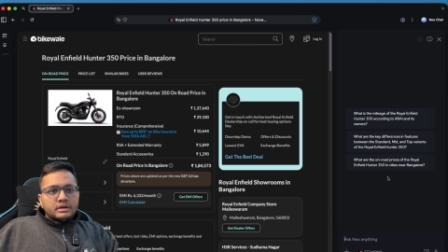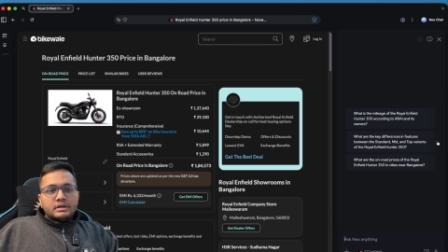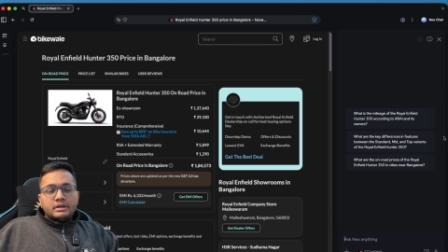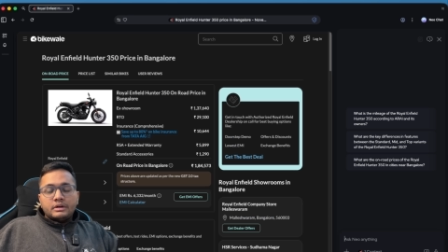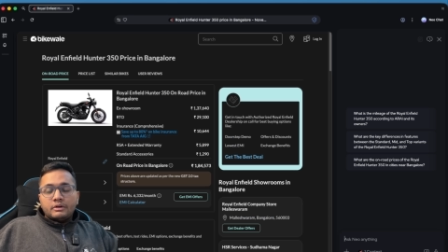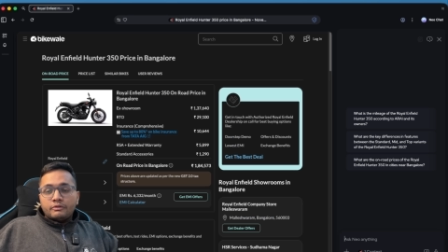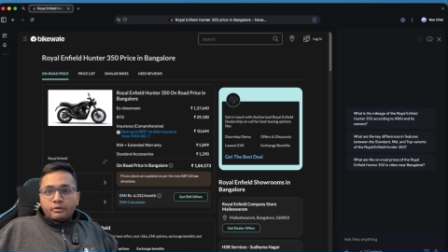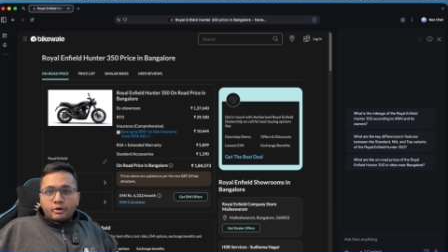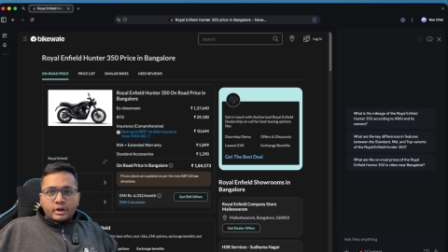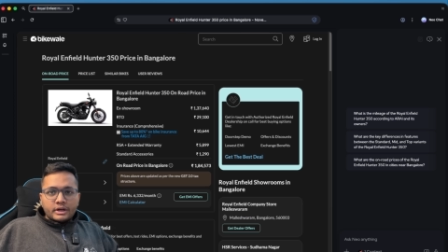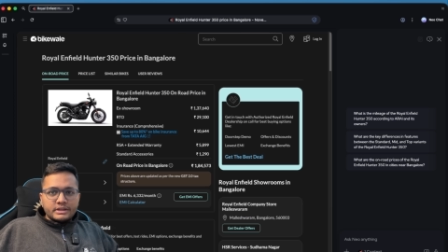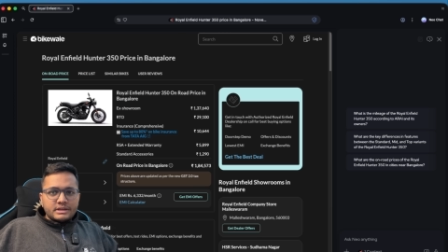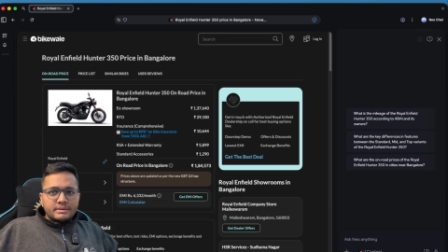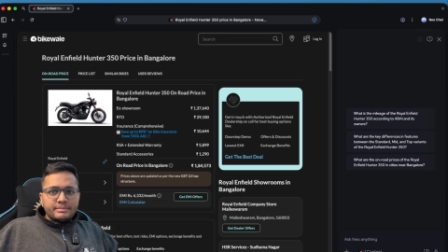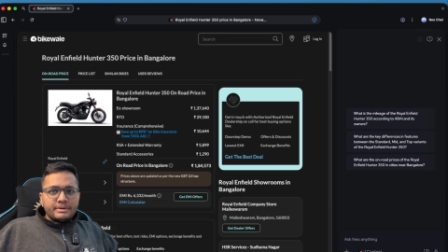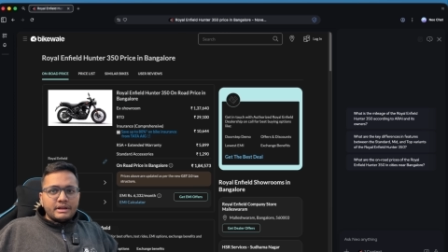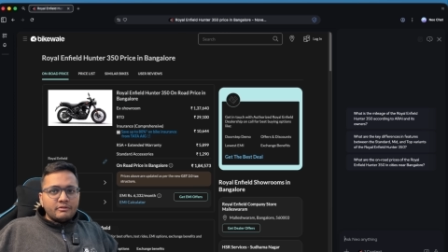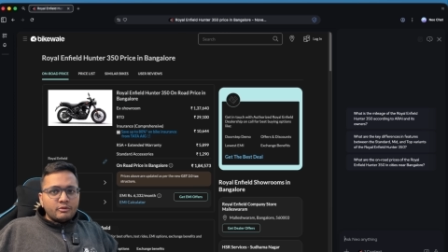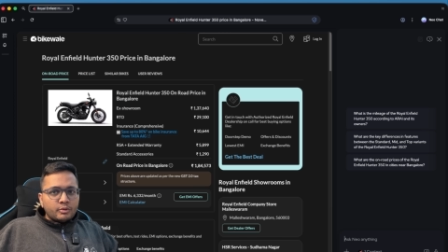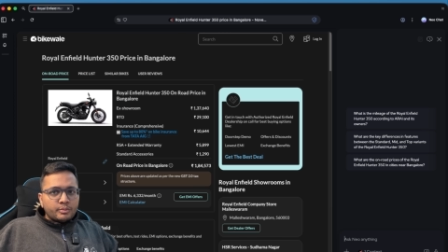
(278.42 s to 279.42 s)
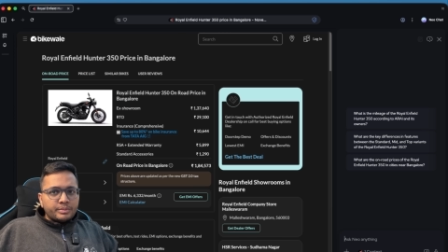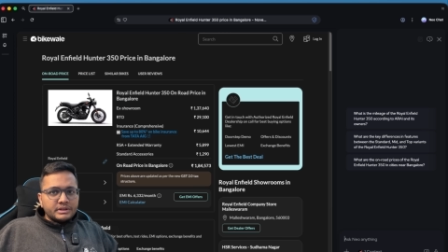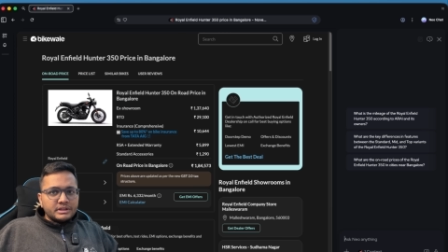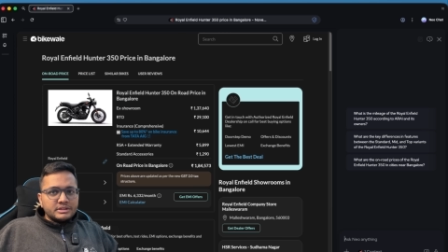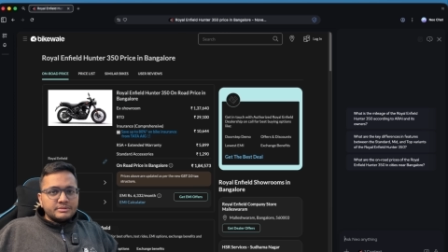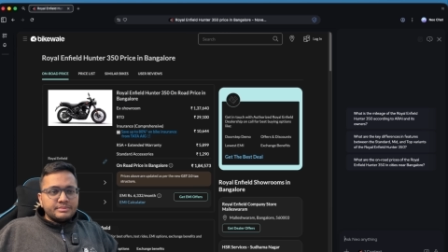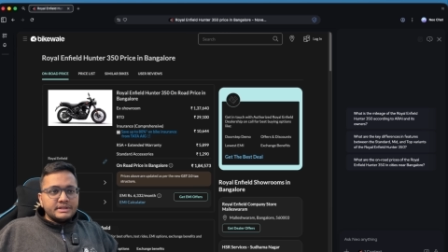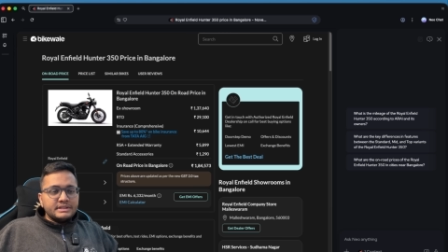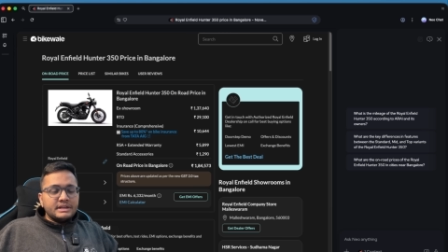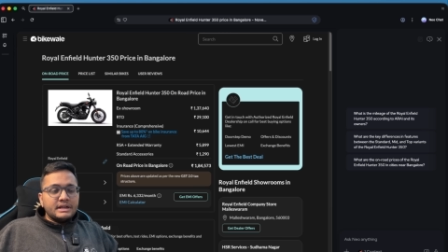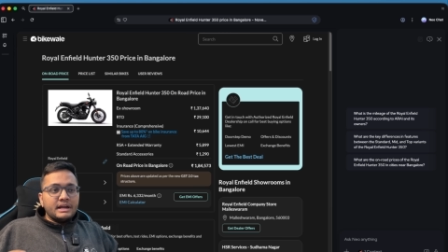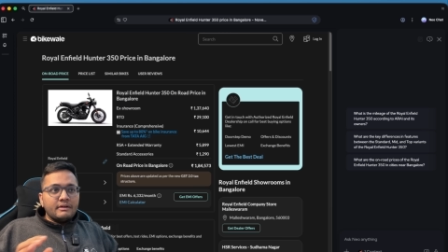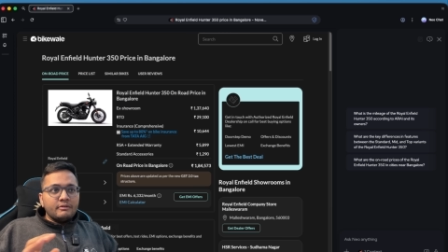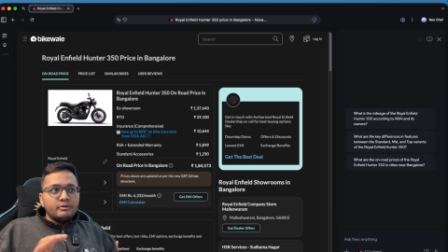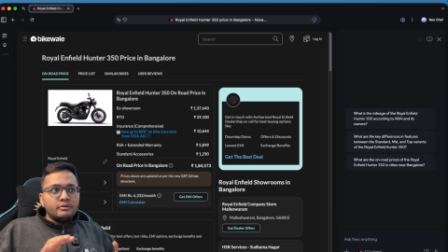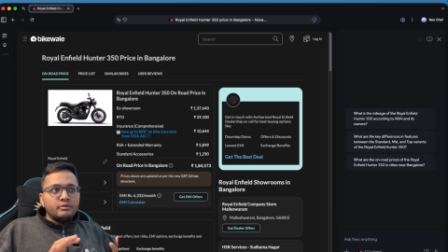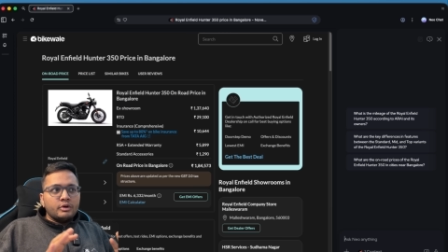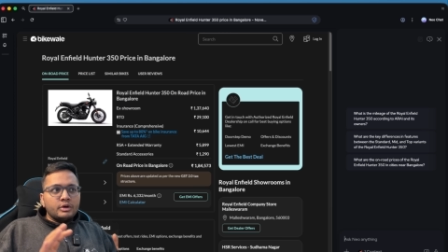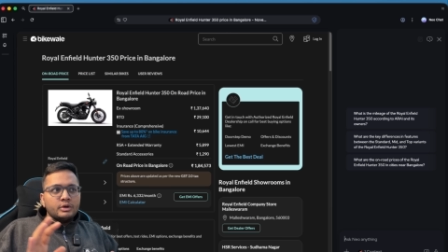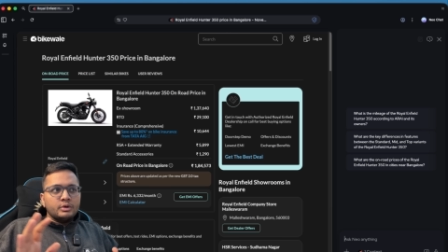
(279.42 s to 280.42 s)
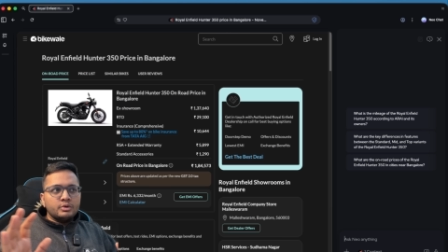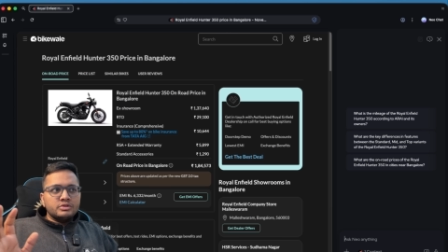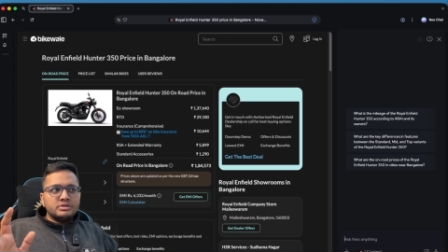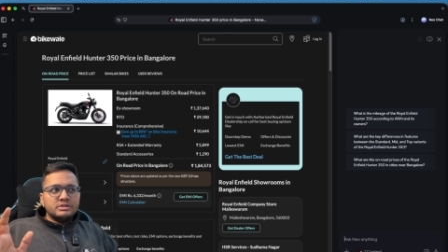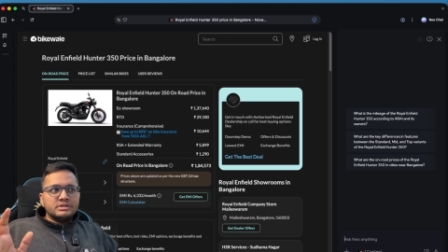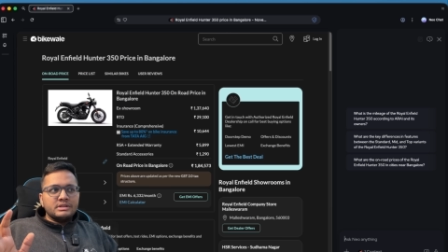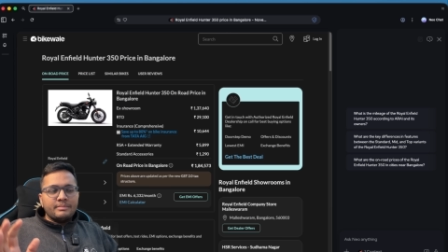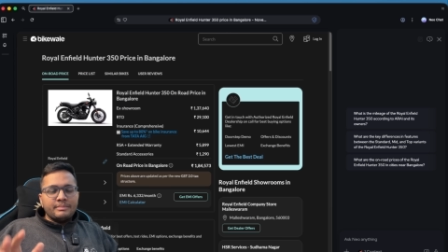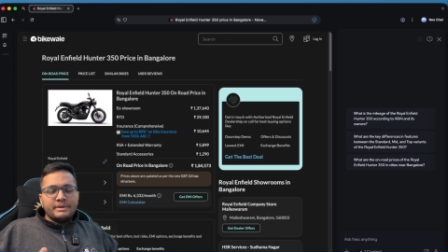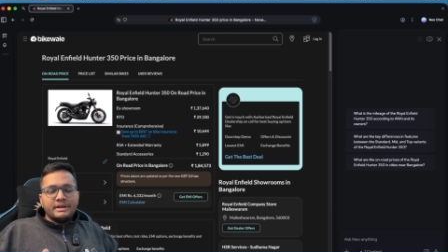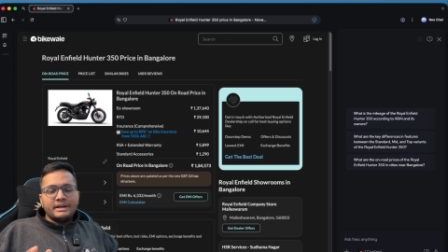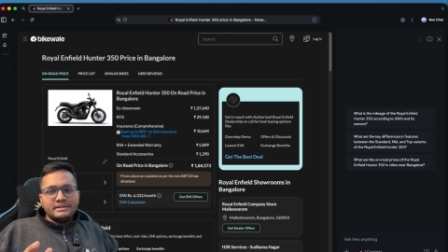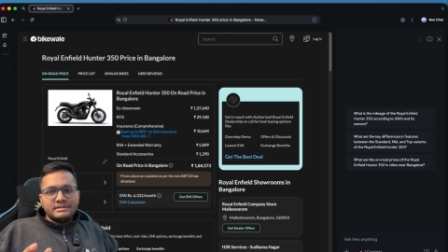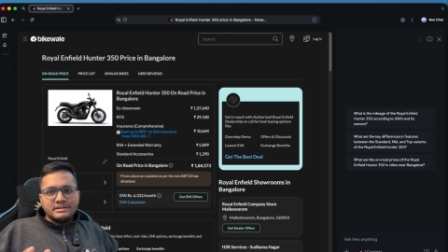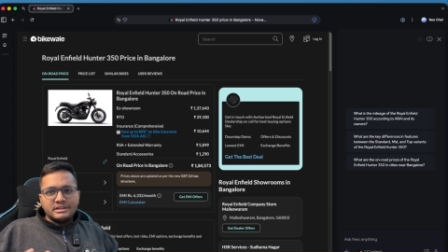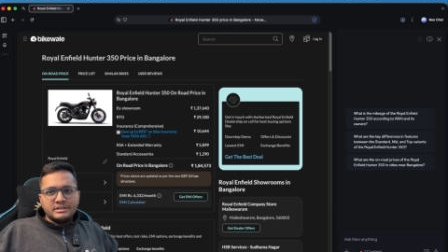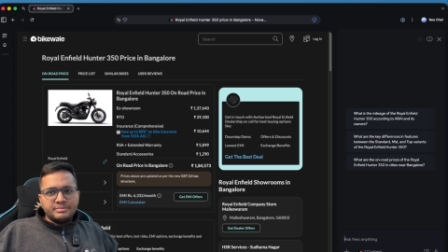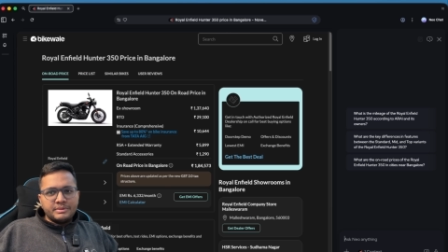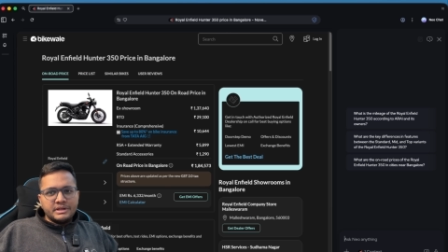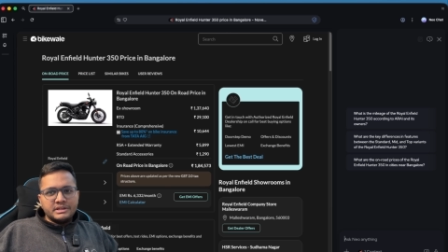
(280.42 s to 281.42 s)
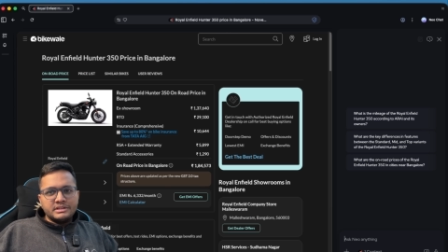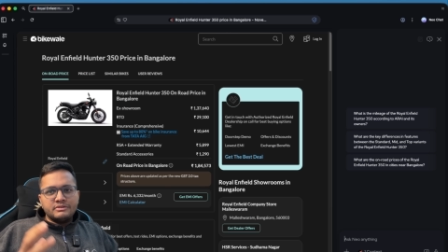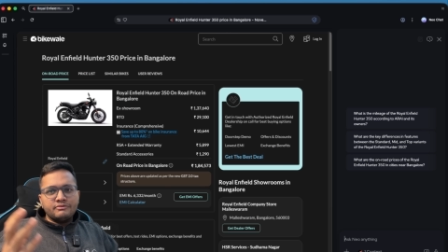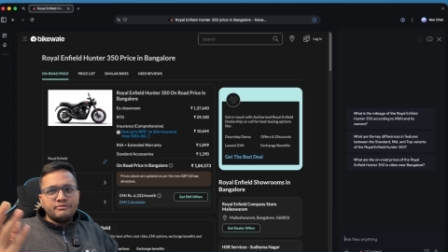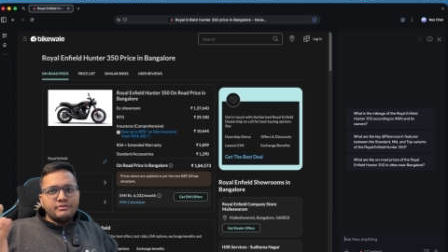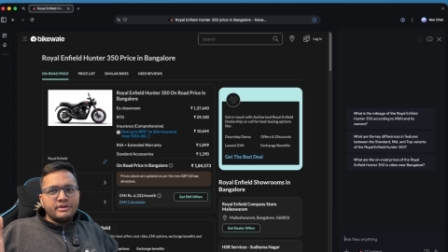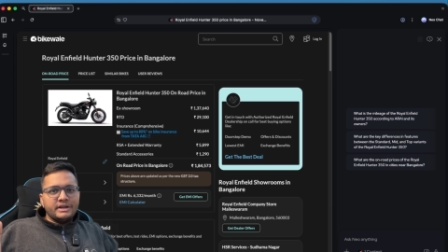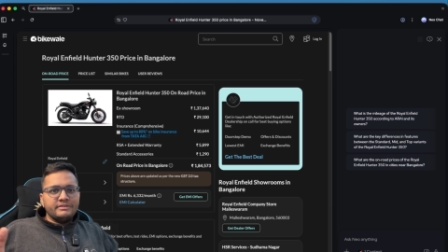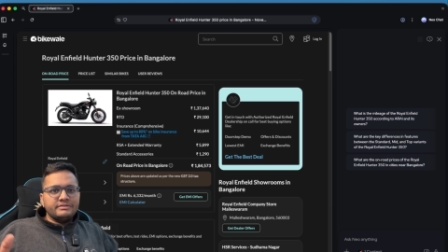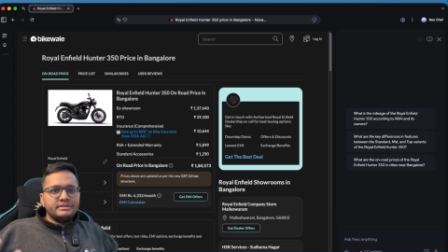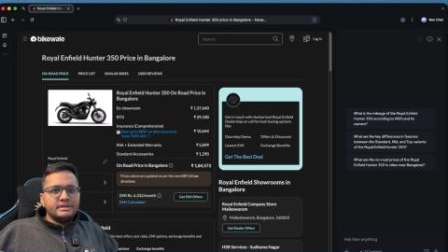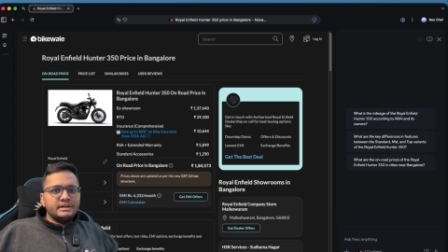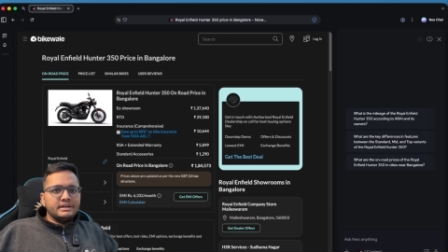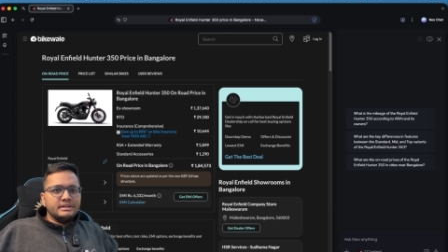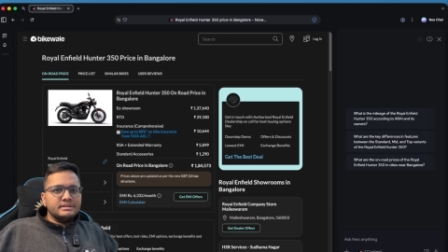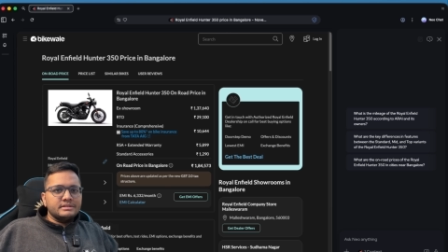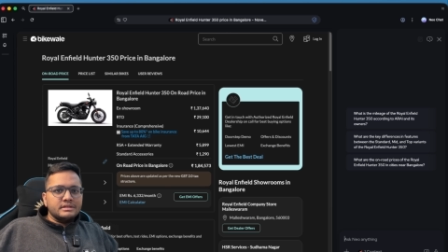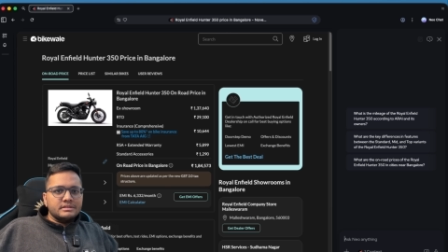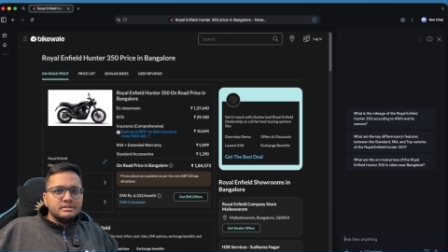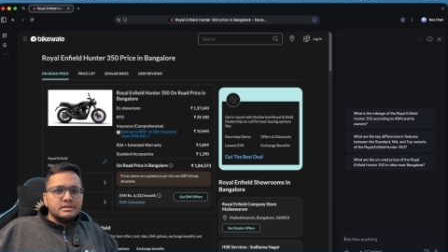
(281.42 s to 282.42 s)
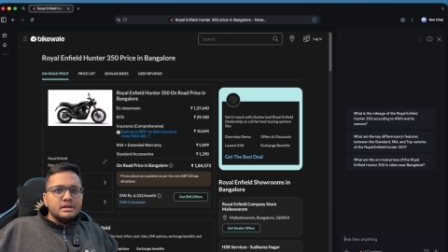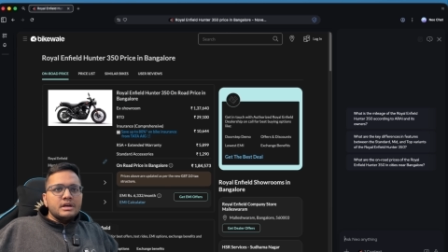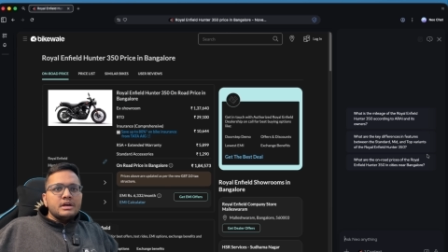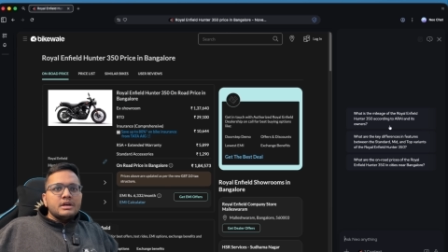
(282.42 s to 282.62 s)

Now, for example, I've opened this page and I would want to summarize this page in five sentences.